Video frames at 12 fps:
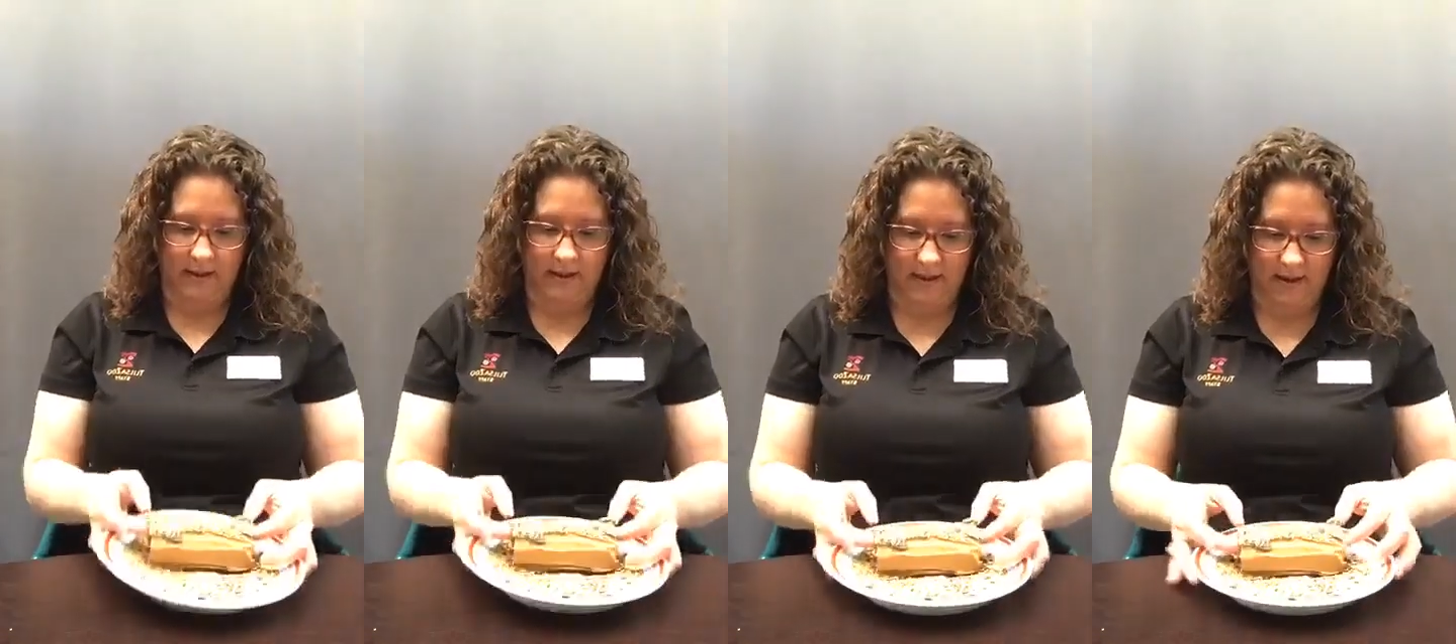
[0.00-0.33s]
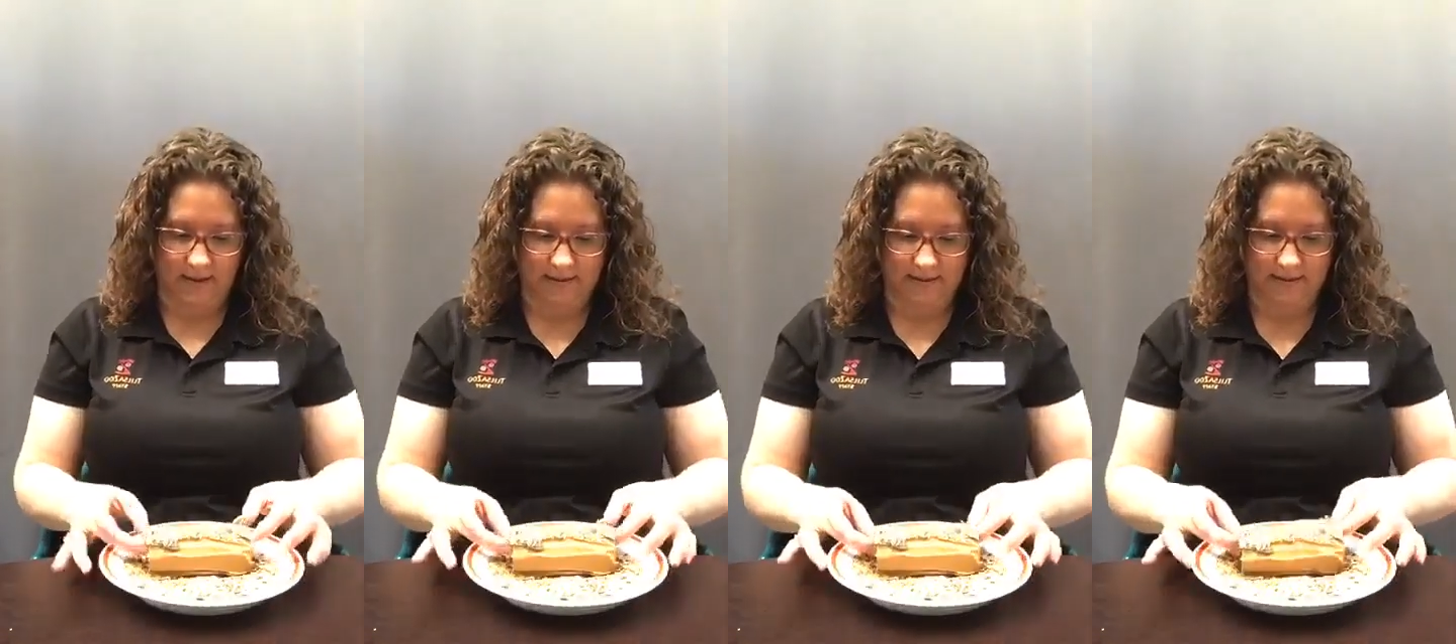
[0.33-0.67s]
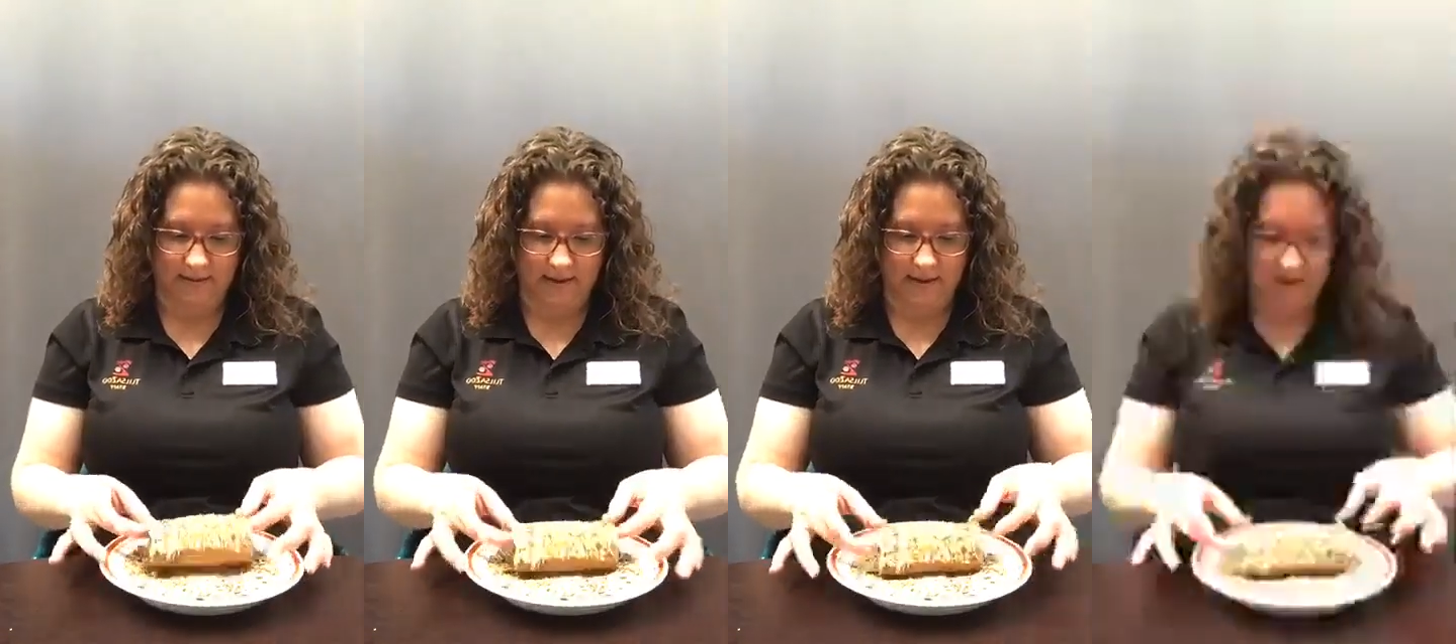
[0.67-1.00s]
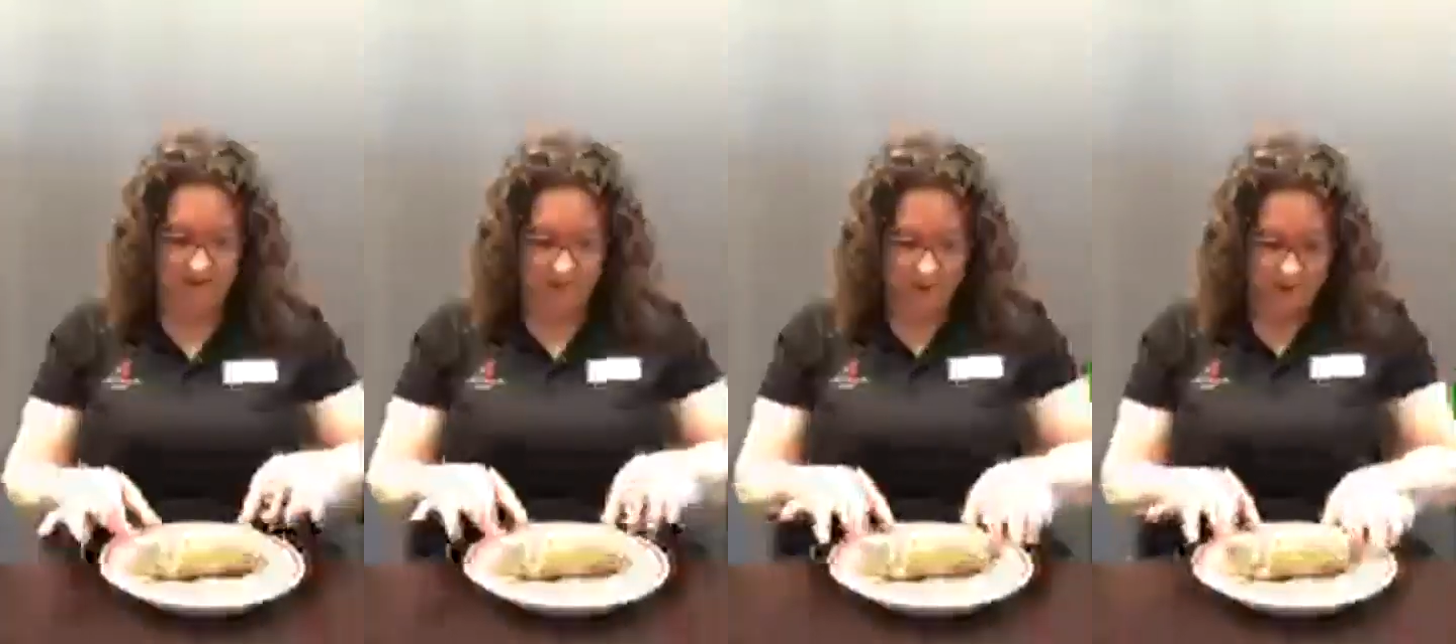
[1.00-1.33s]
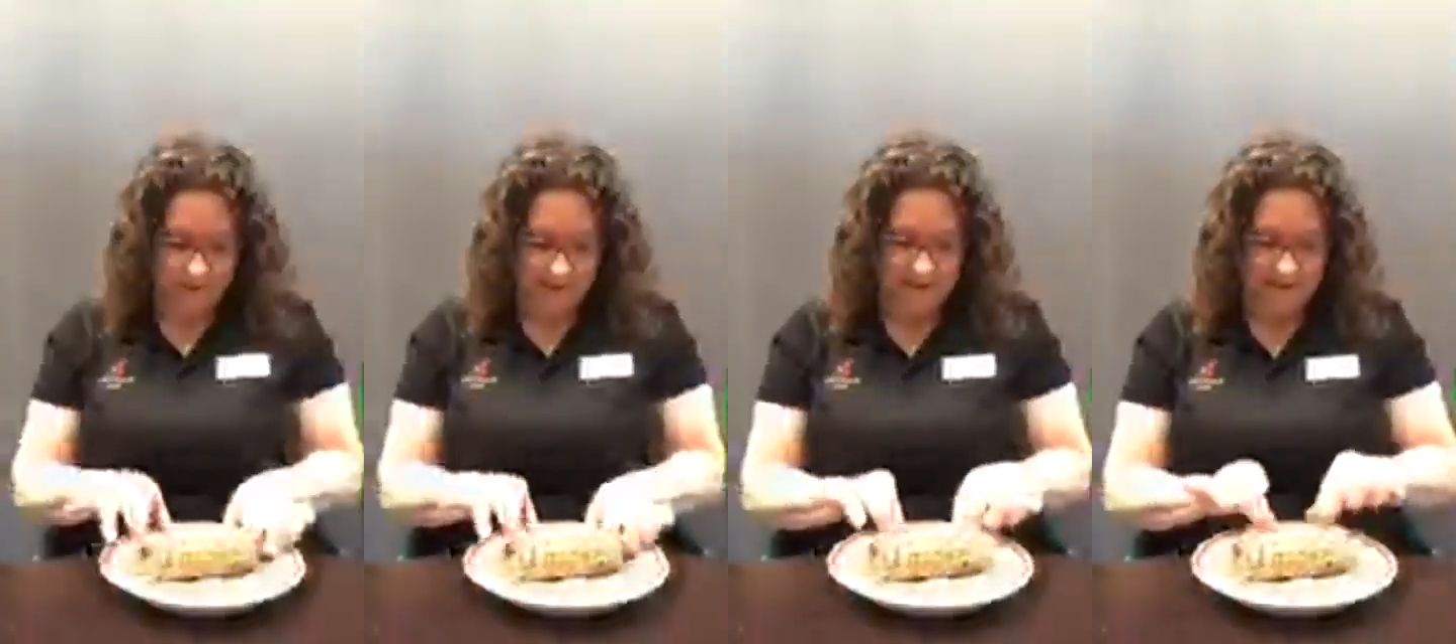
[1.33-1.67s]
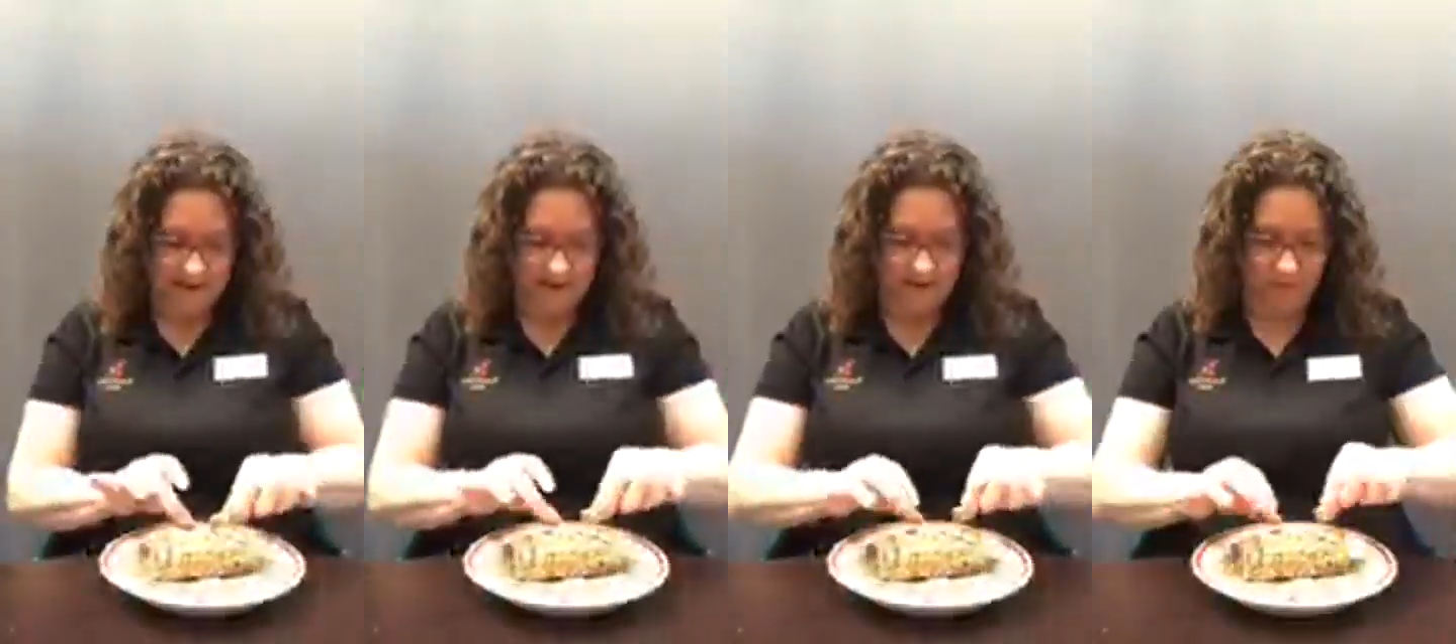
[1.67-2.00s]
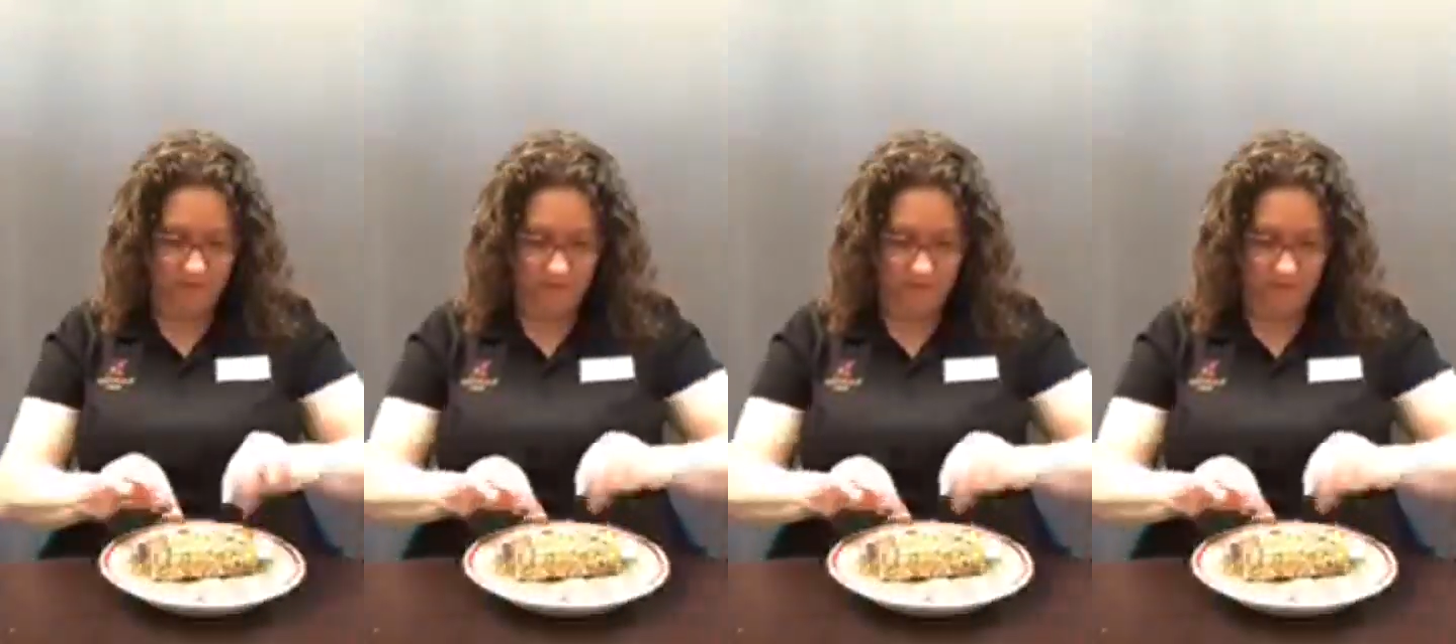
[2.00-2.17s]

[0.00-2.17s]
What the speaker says: this, pressing down,